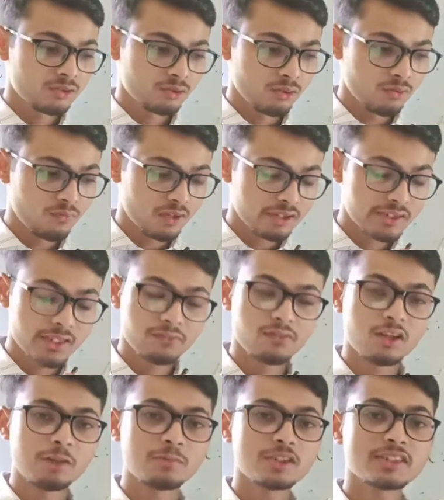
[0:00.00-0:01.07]
So first and
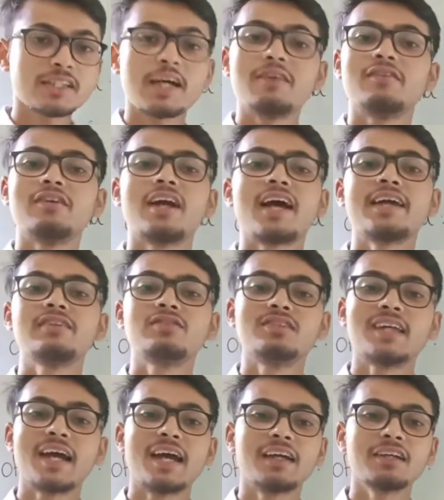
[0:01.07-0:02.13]
foremost, I would like to
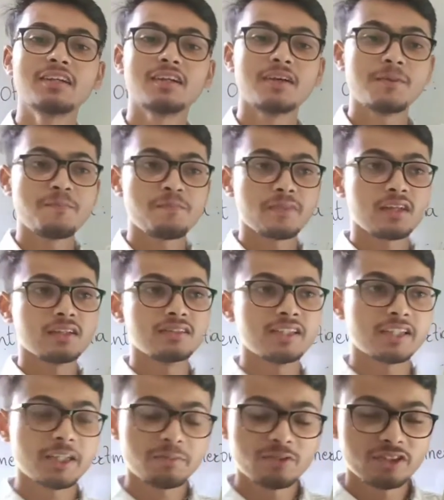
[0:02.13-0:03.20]
thank
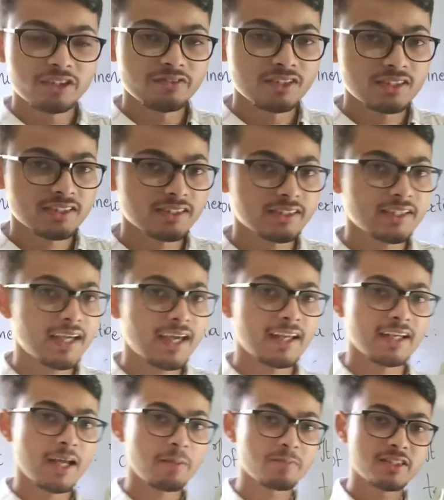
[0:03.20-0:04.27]
Sikkim University
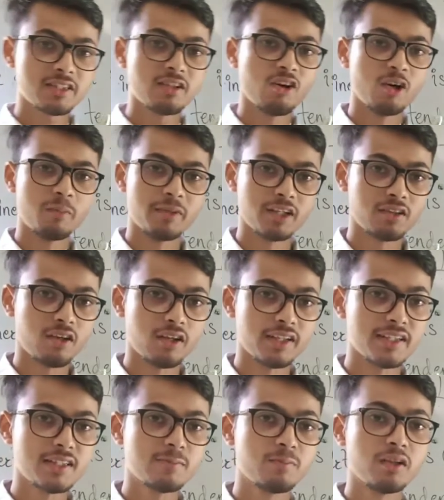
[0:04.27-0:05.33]
and Namchi Government
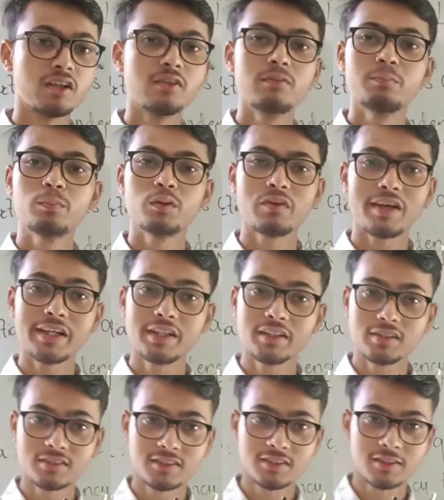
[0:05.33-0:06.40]
College for
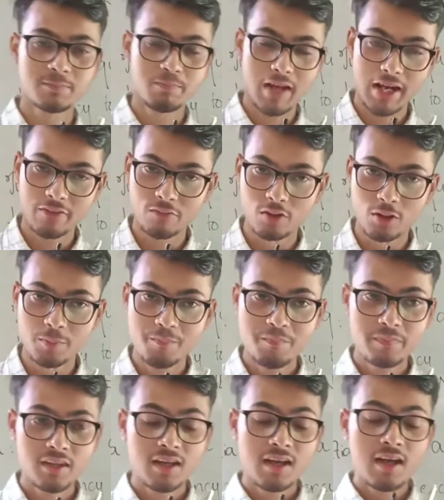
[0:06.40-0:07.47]
providing us this platform.
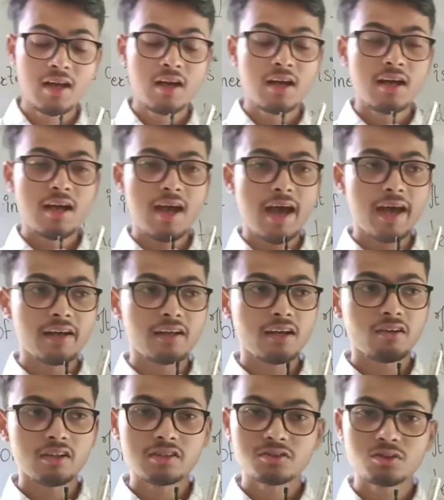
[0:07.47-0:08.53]

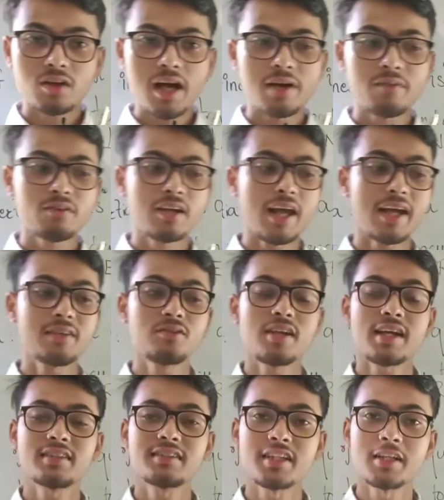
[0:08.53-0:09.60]
And also I would like to
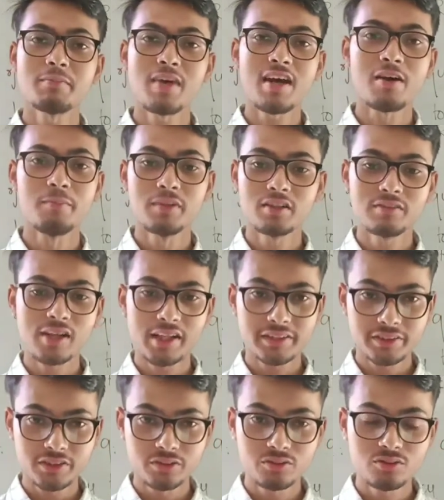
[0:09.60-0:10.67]
extend my humble
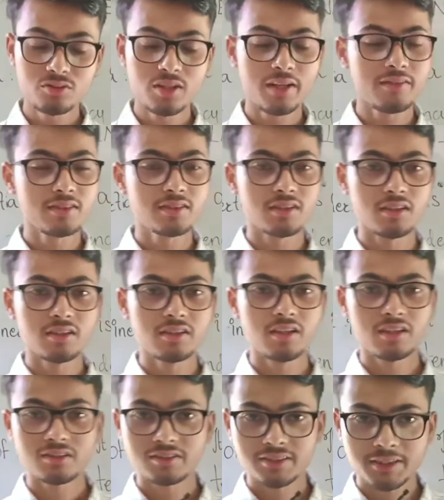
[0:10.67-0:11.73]
gratitude to our sir
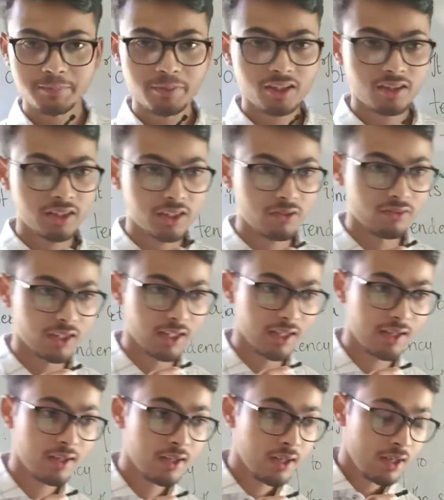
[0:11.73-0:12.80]
Dr. C.P.
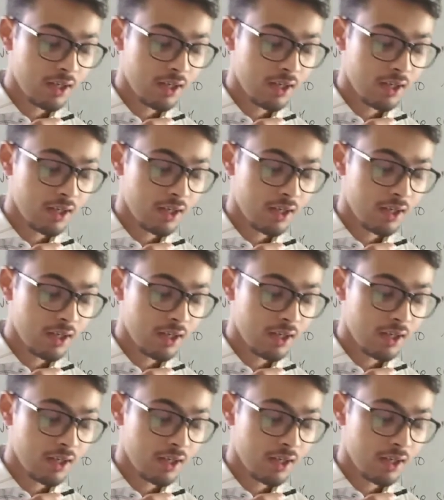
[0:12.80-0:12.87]
Khatiwara